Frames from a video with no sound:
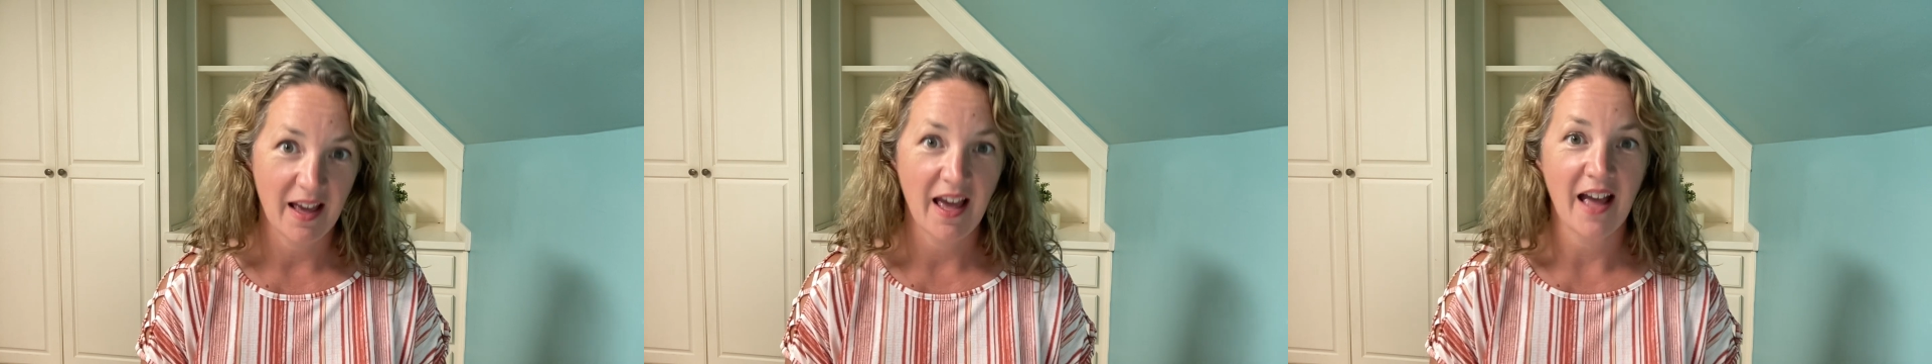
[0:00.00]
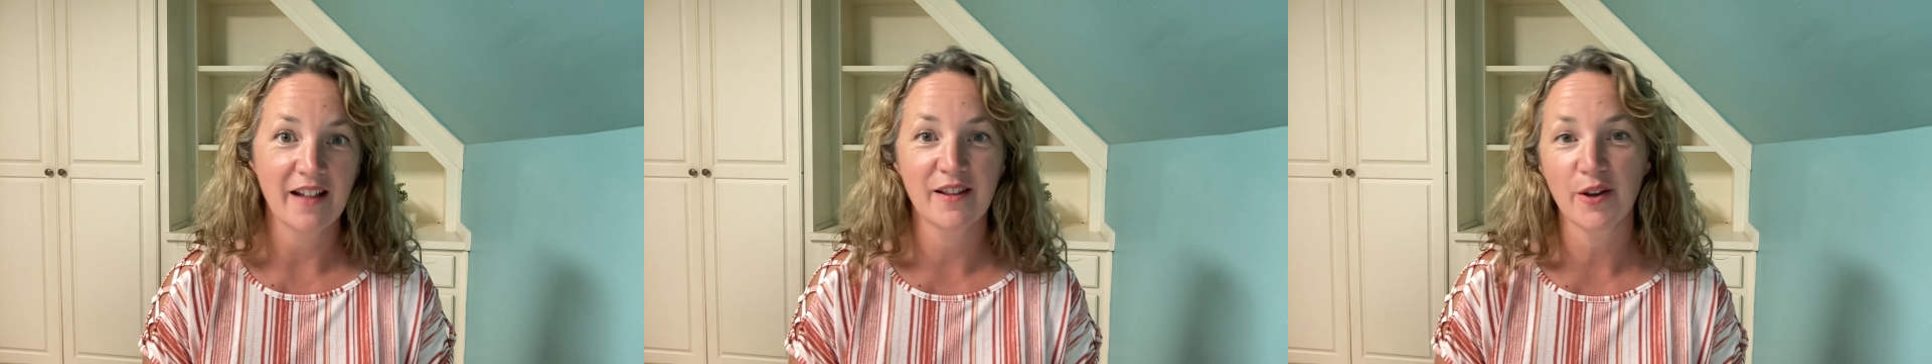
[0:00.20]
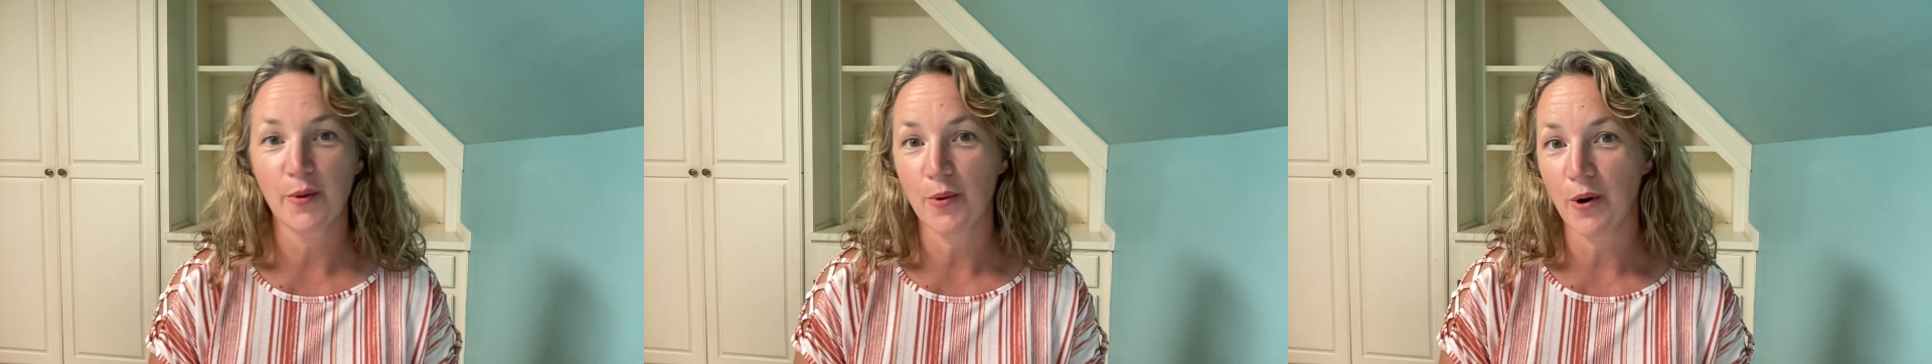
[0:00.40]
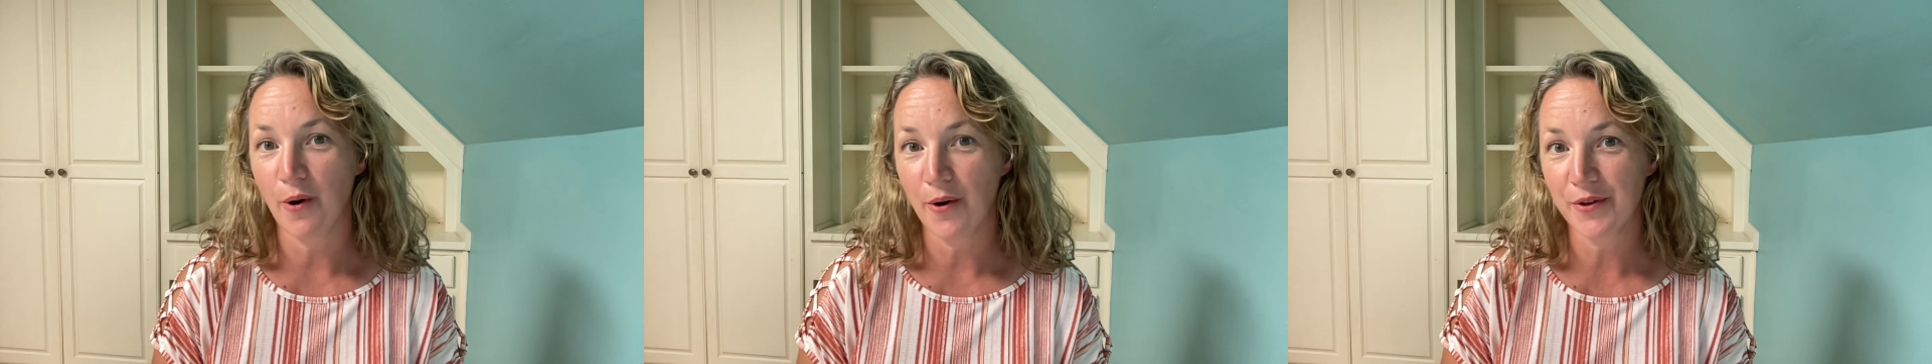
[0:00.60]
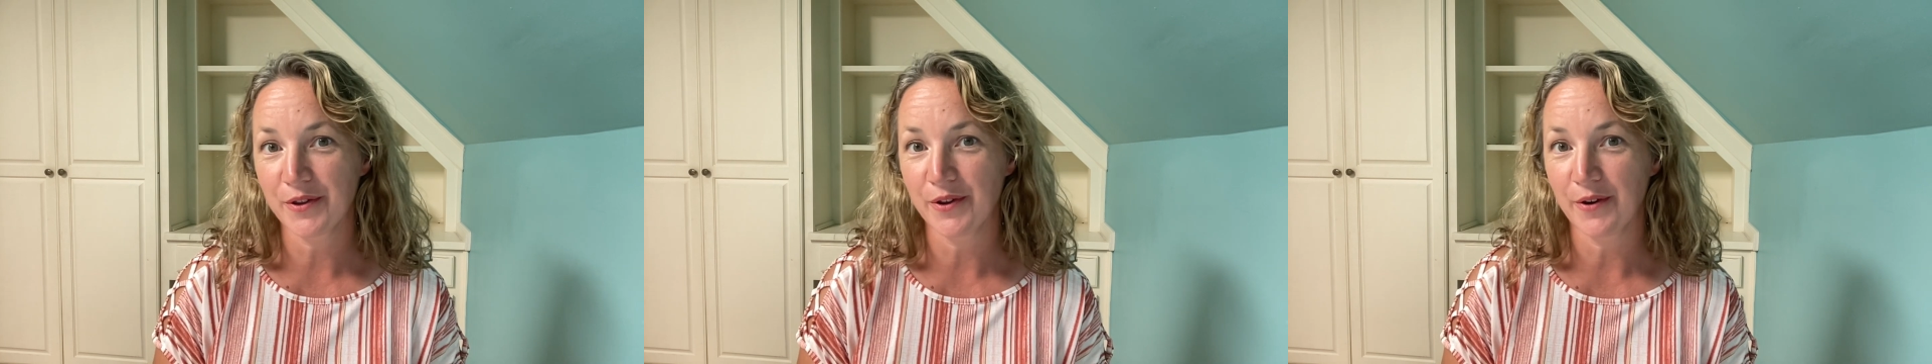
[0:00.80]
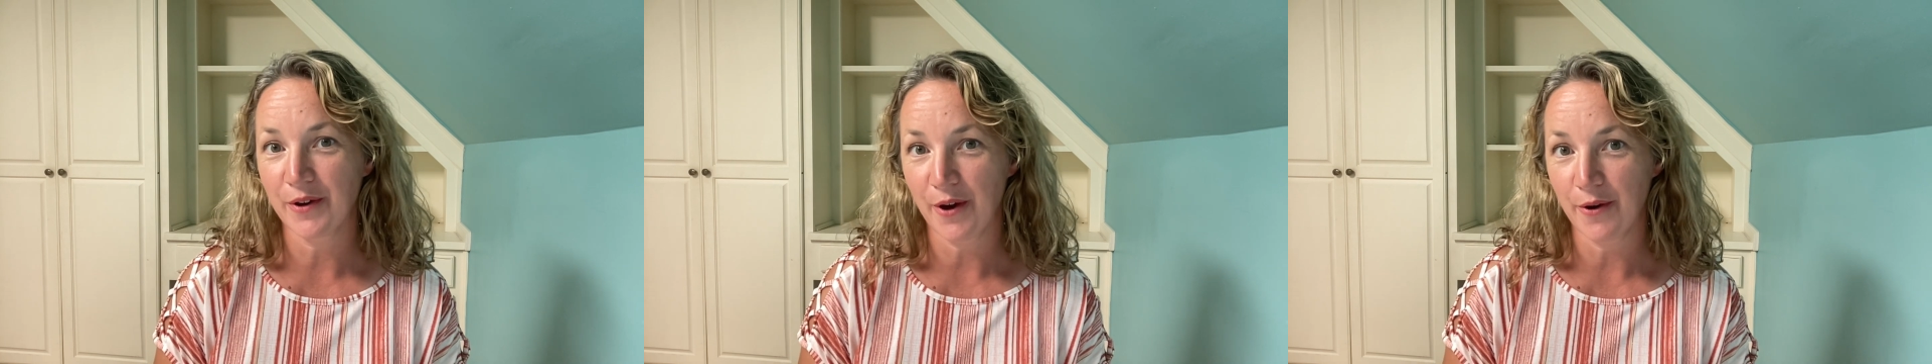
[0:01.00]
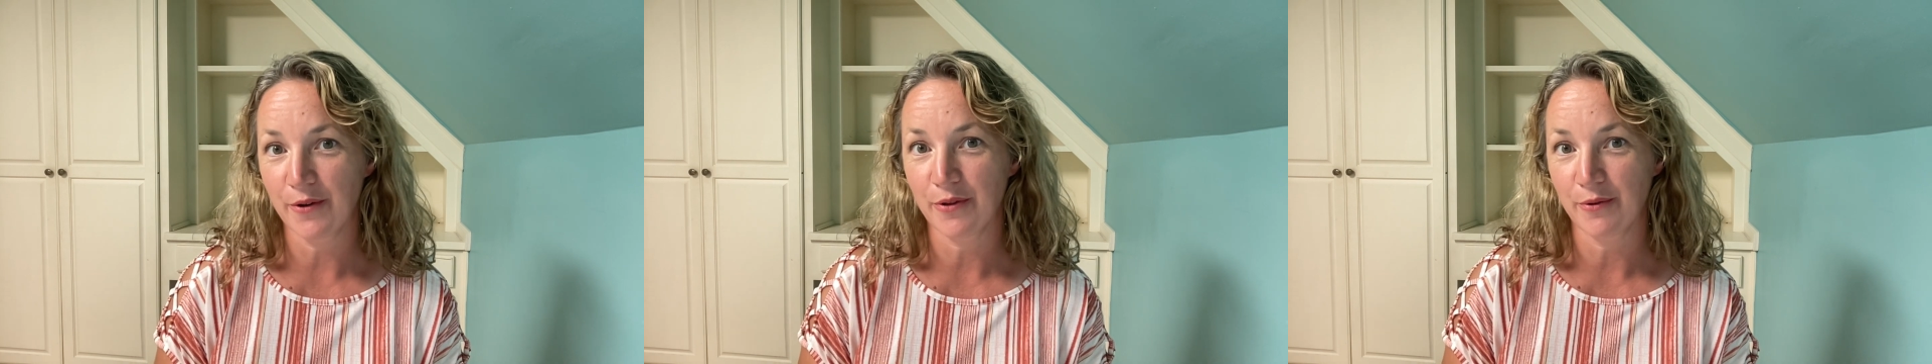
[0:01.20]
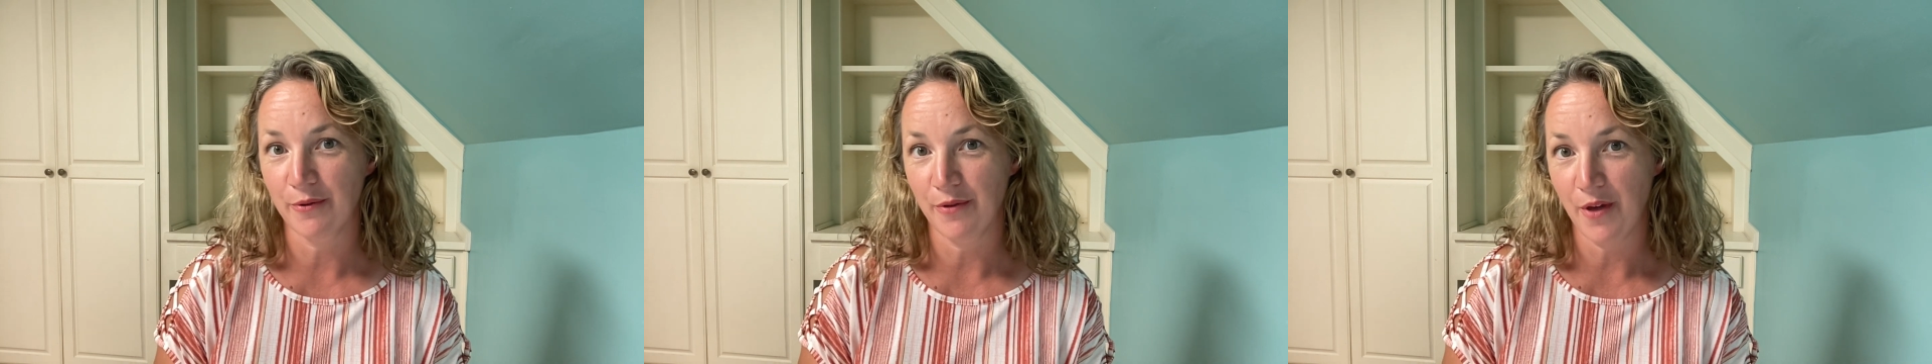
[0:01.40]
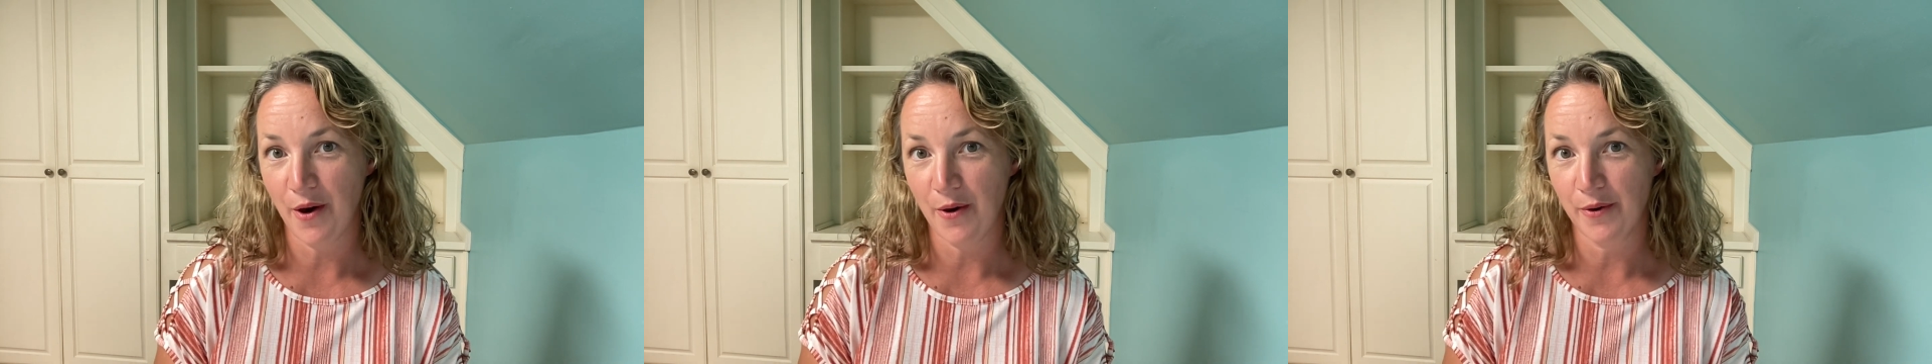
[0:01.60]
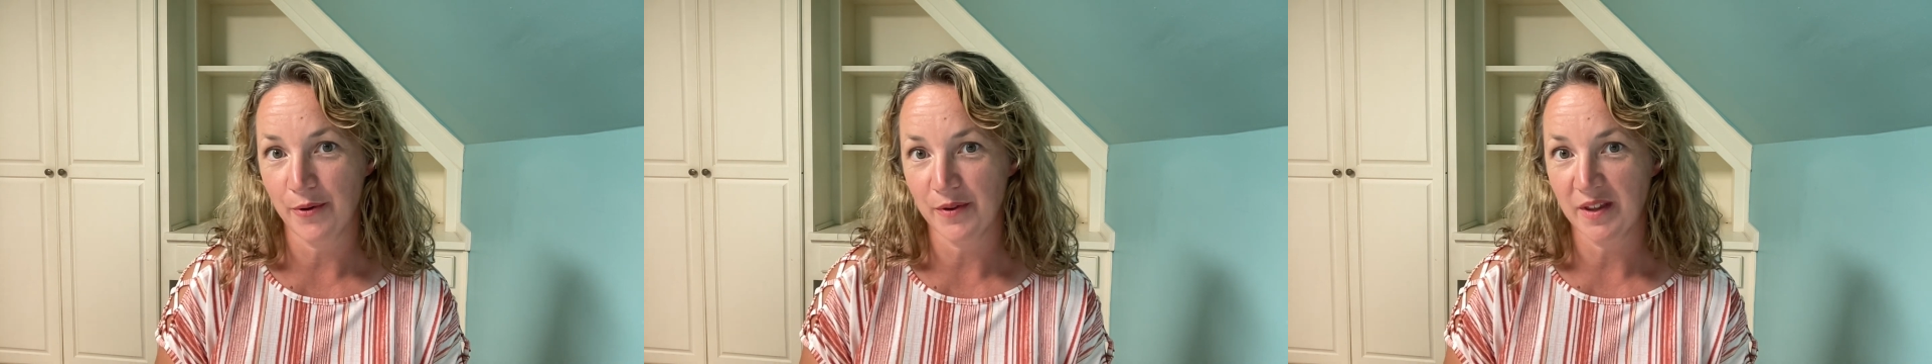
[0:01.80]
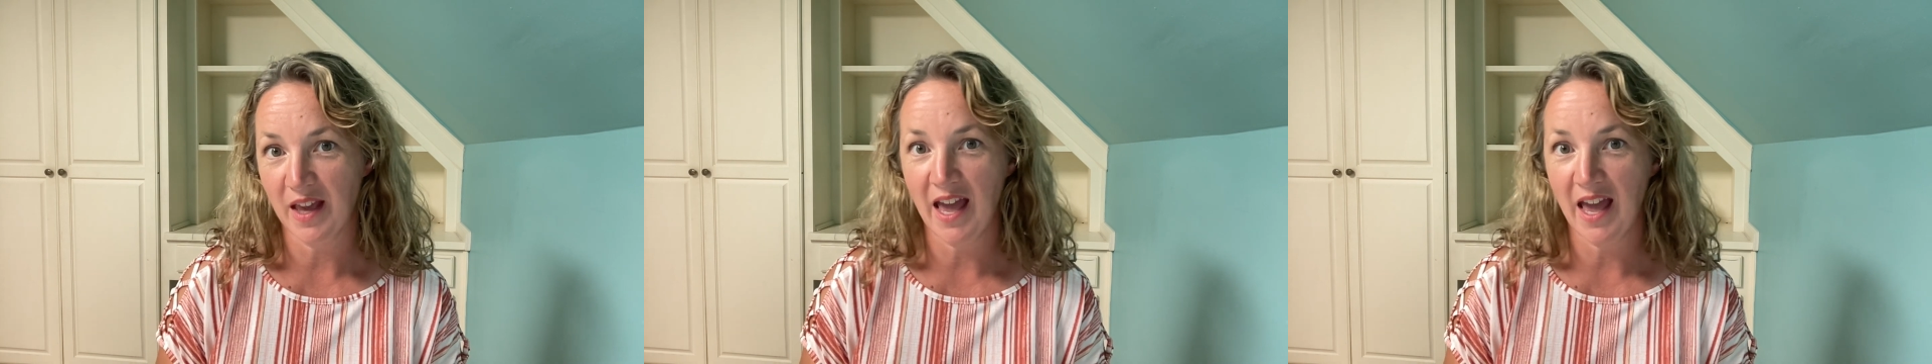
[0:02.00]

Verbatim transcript: and so we'll also go through those,